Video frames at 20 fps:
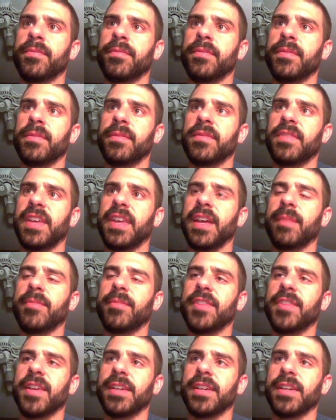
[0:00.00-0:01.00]
It's
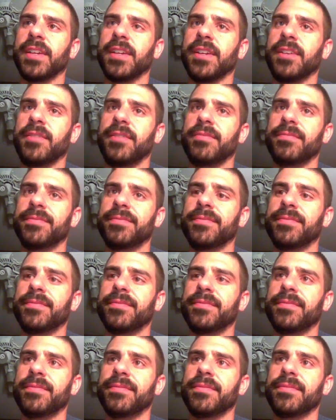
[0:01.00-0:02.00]
Abzan again.
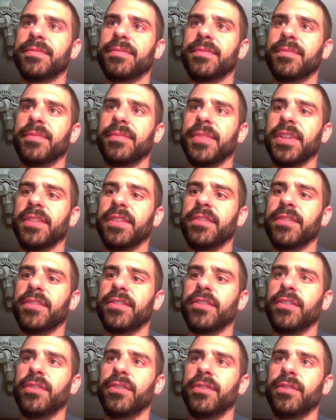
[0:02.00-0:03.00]
Plays the
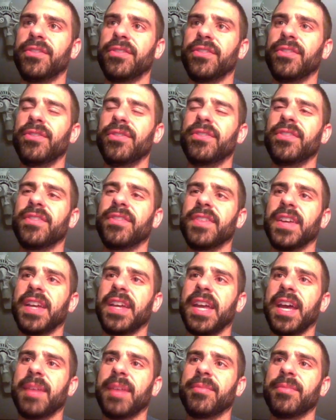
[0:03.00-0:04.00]
Scooz. Scooz is like
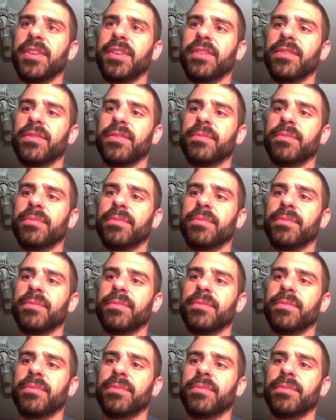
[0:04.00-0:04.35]
Abzan's